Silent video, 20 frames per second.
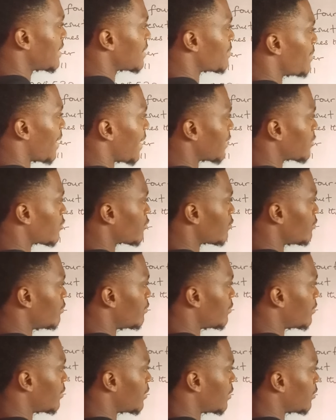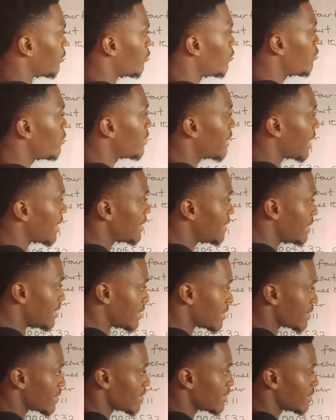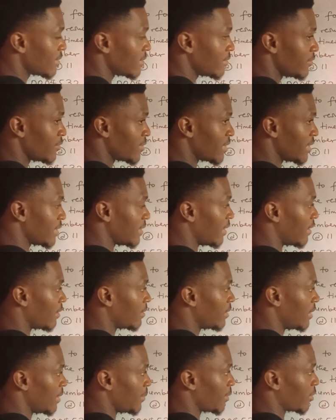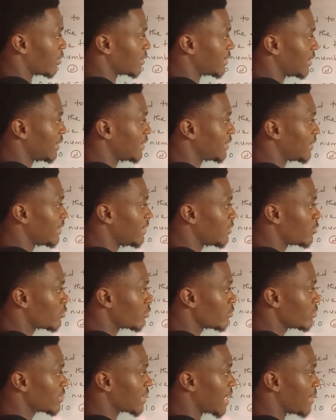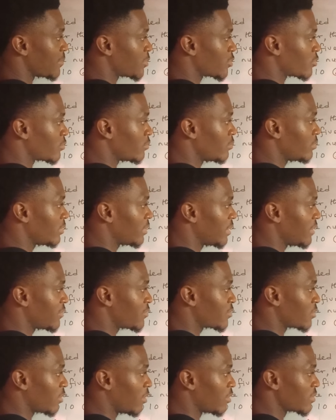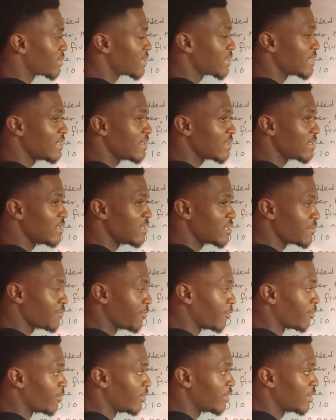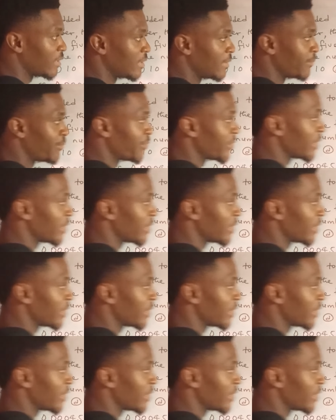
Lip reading: this by 2, we'll get this. You see it now? Because 332 times 2 gives us 664.